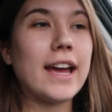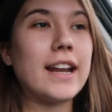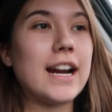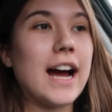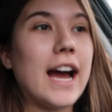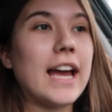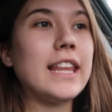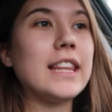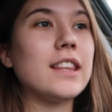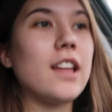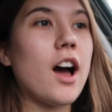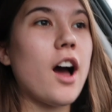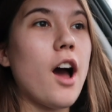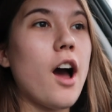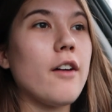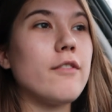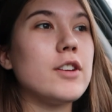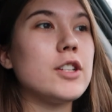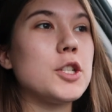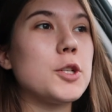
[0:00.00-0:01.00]
And I
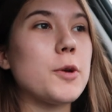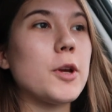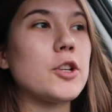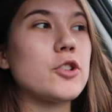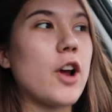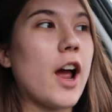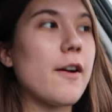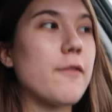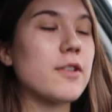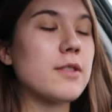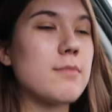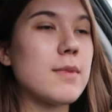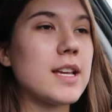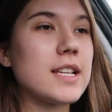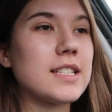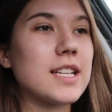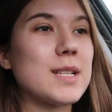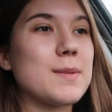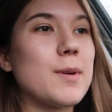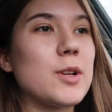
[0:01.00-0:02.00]
love doing drive with
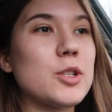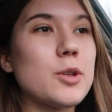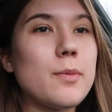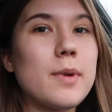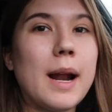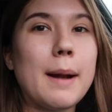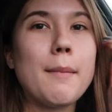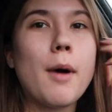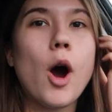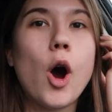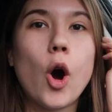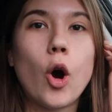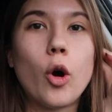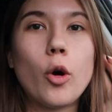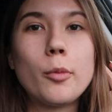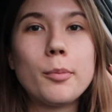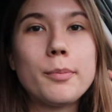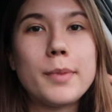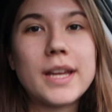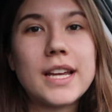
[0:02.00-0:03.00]
me's, especially when I'm
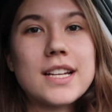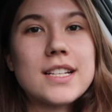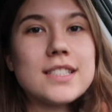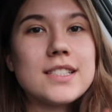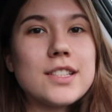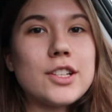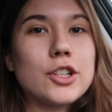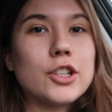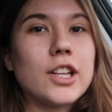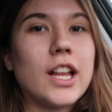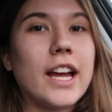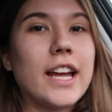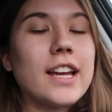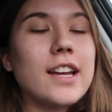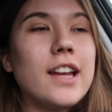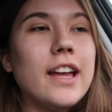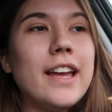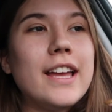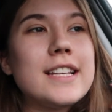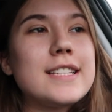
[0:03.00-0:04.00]
home, because they're
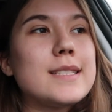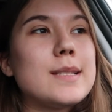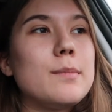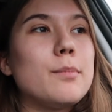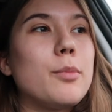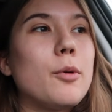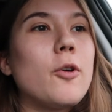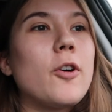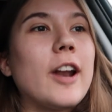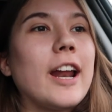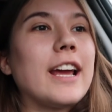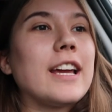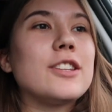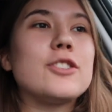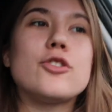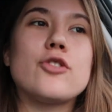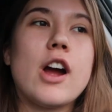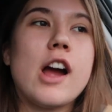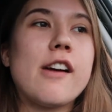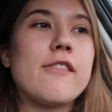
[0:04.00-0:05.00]
like simple and I
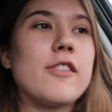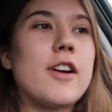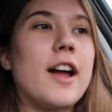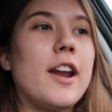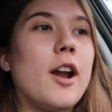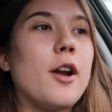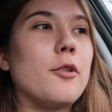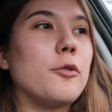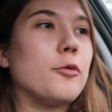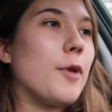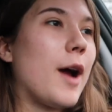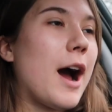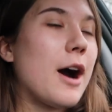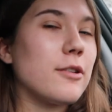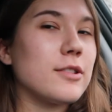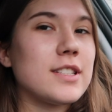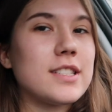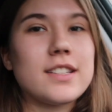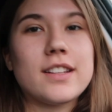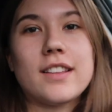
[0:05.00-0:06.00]
get to drive around on
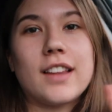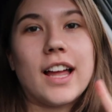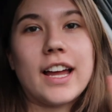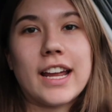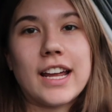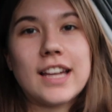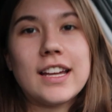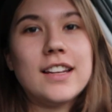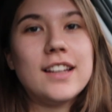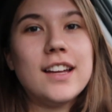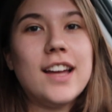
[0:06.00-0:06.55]
routes that like